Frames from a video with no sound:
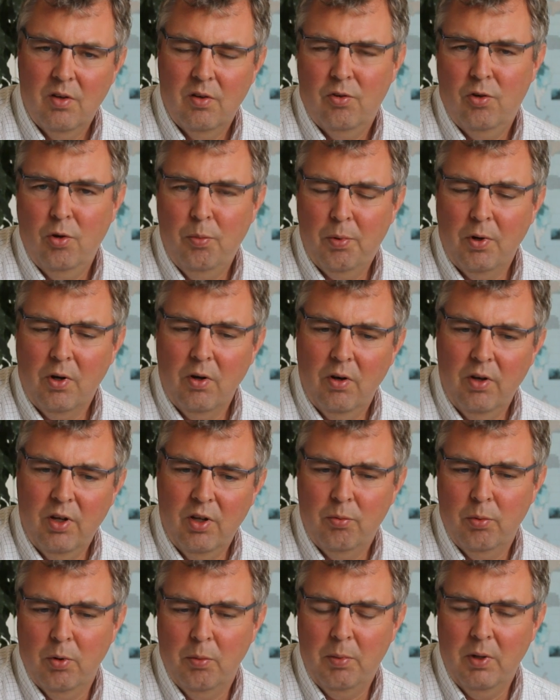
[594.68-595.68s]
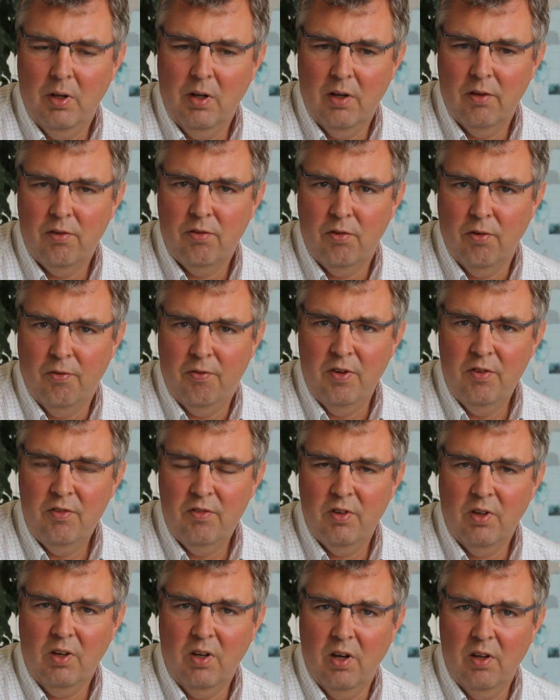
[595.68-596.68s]
Typically, it will be less
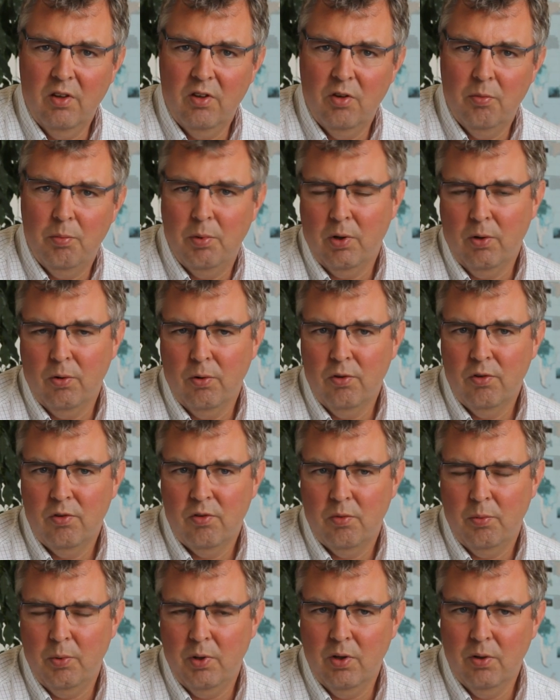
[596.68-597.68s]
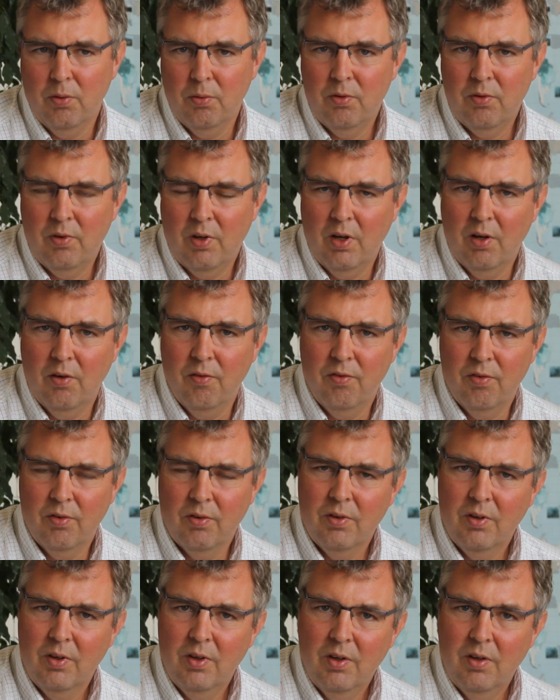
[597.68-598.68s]
sophisticated because we don't have,
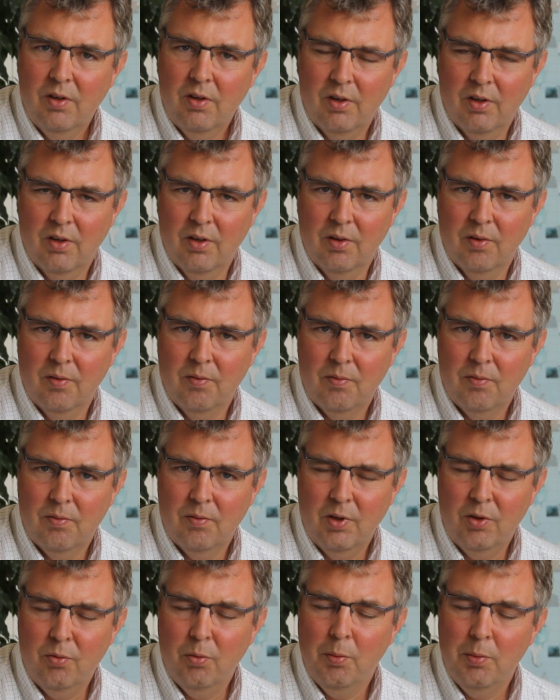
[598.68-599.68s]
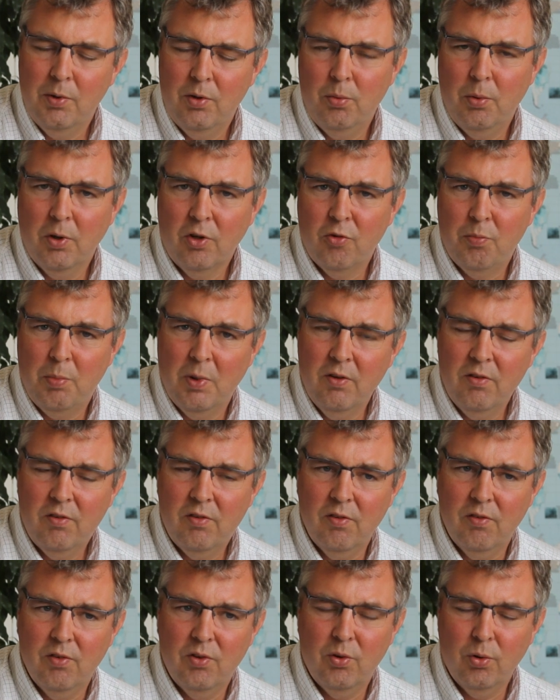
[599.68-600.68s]
it will be too
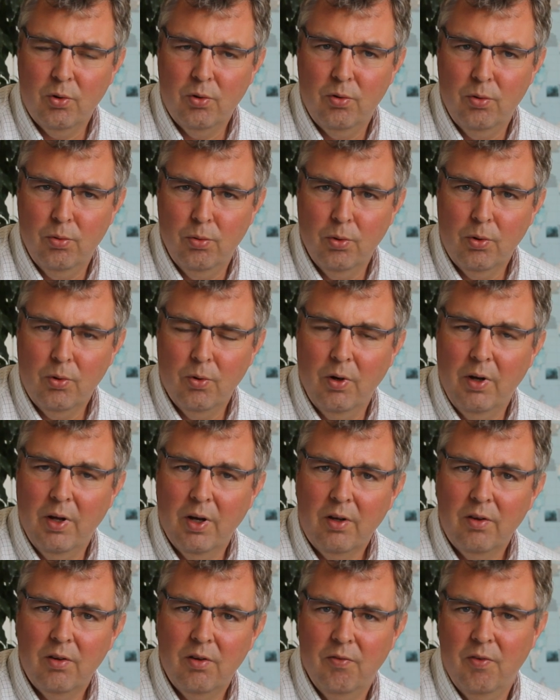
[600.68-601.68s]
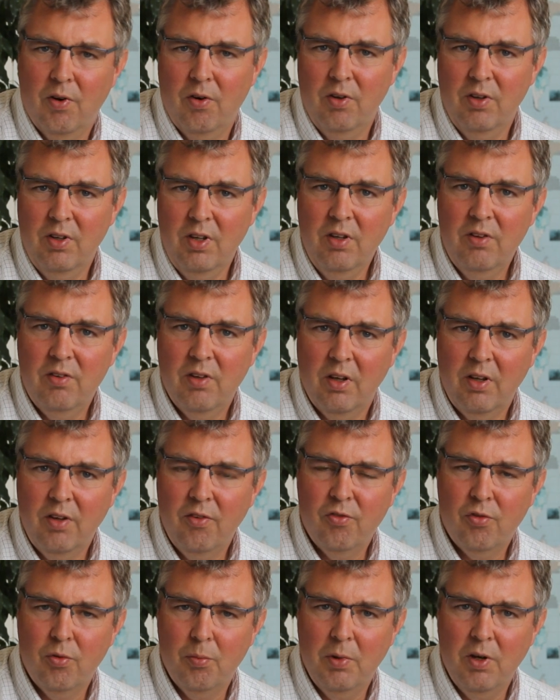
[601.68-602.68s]
expensive to collect very detailed
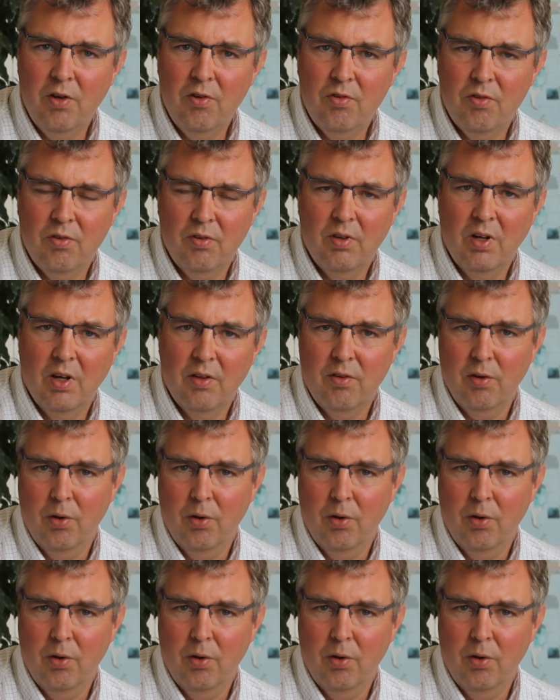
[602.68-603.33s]
information at